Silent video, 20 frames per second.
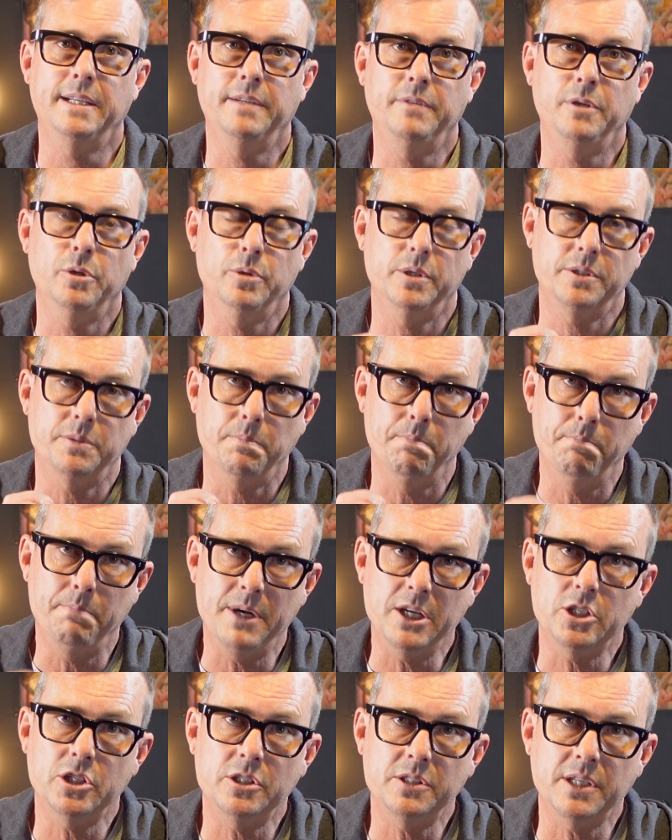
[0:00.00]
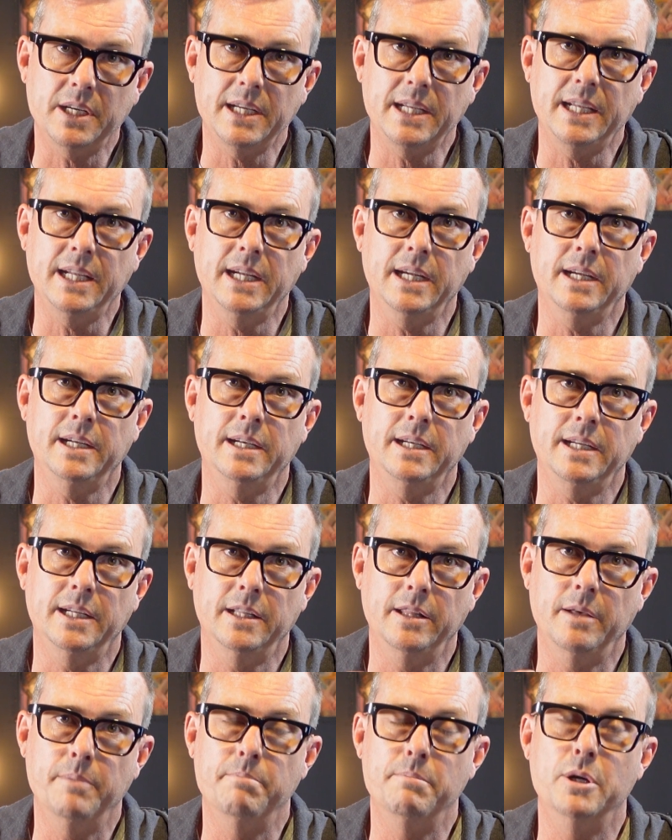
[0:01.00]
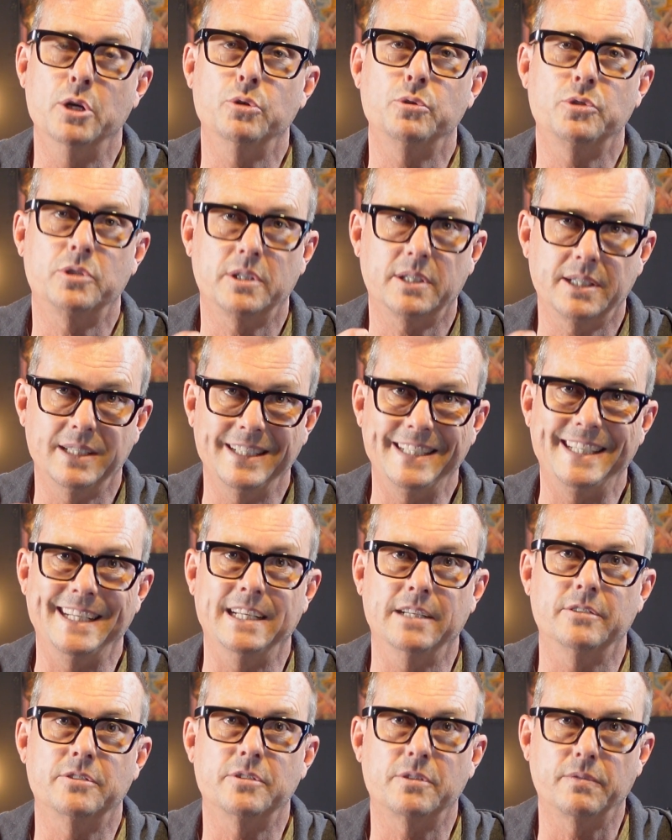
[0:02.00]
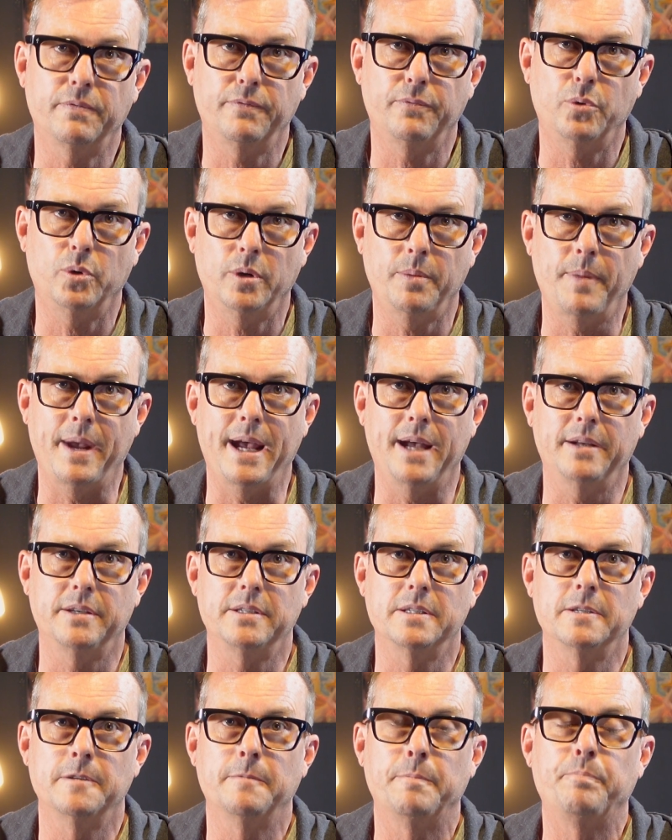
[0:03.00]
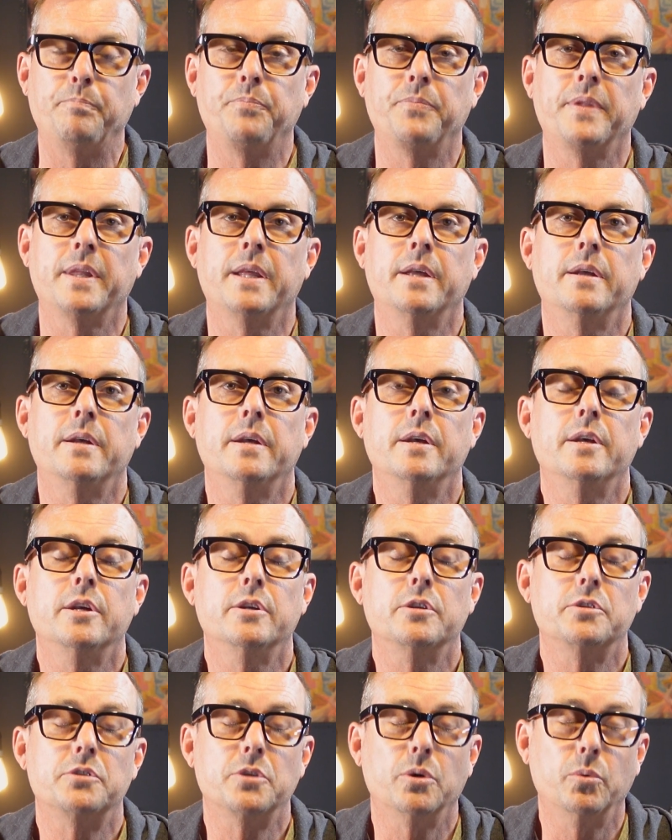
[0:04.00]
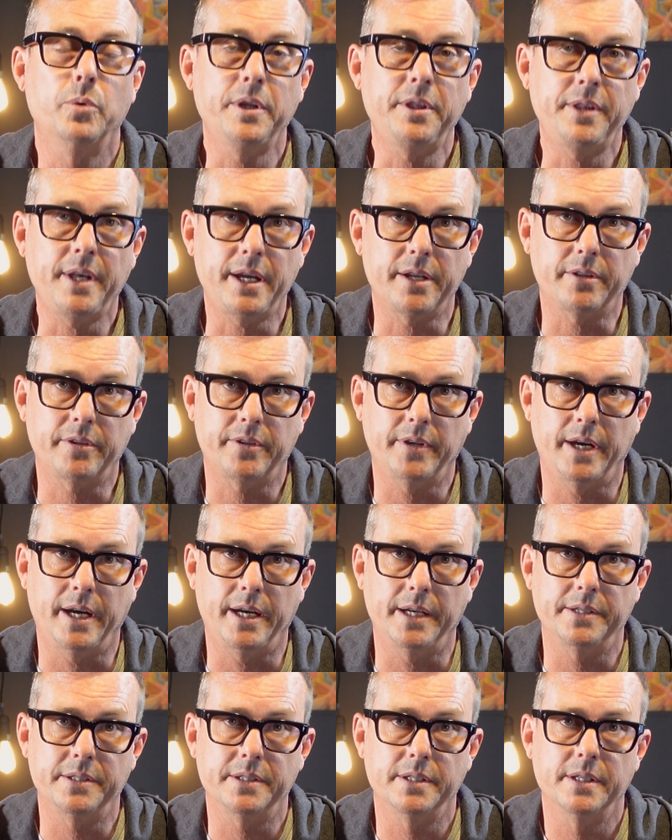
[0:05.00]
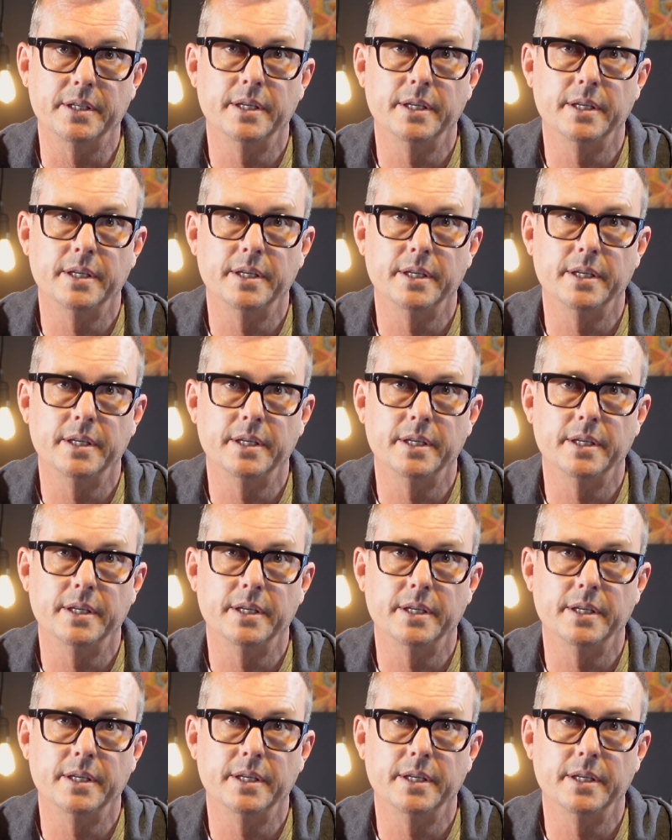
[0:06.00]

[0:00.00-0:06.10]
give you as much as I can in the most condensed format. So with that thought,